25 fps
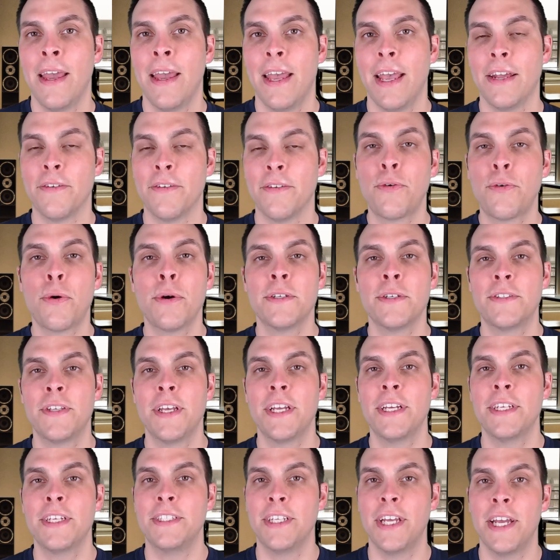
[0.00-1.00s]
And of course,
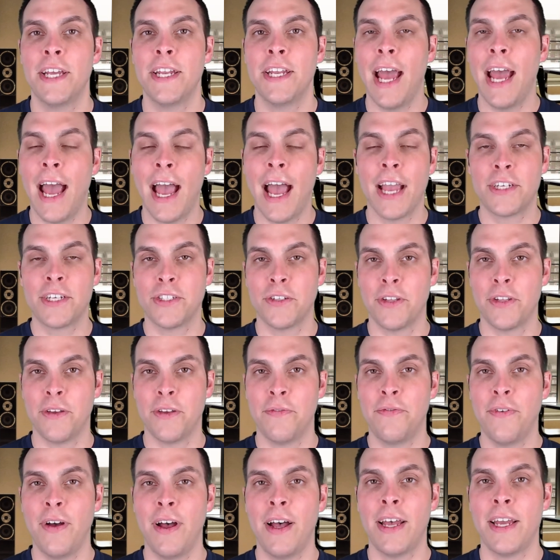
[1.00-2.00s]
they did actually
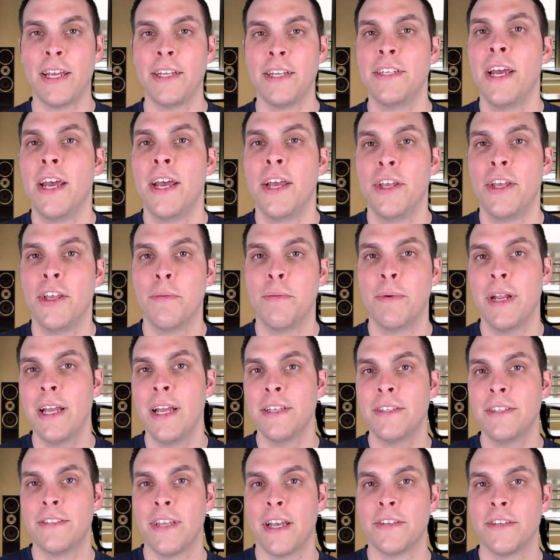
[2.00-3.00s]
find human
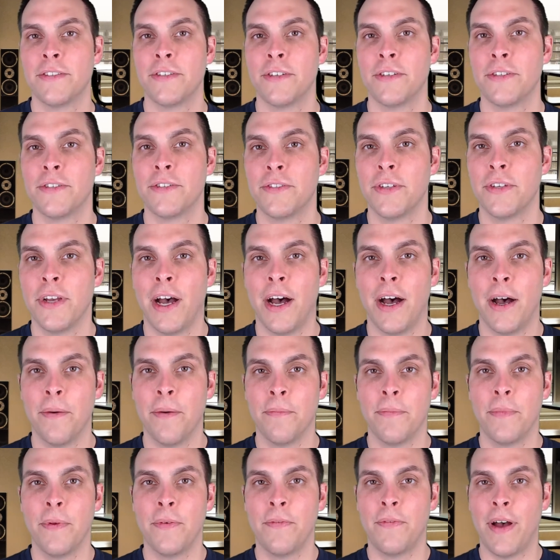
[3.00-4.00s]
ancestors
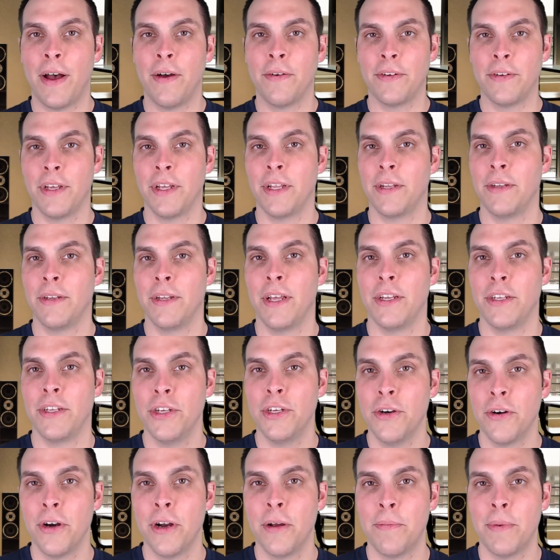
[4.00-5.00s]
um, found in, in
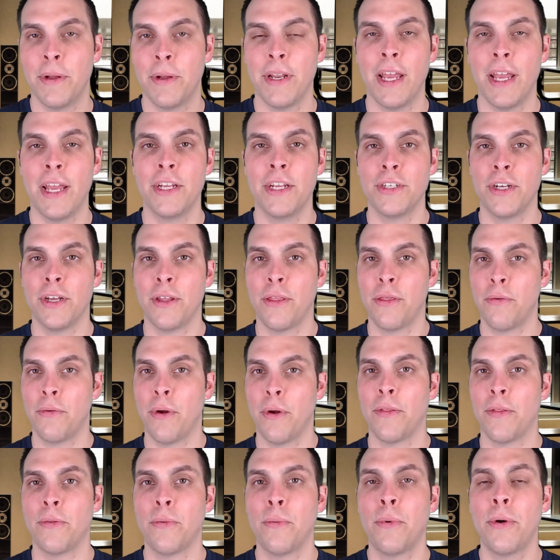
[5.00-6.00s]
Europe and Asia and
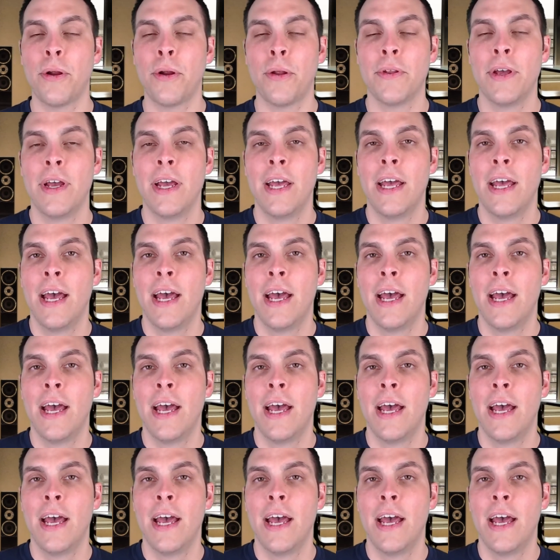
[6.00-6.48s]
throughout the world.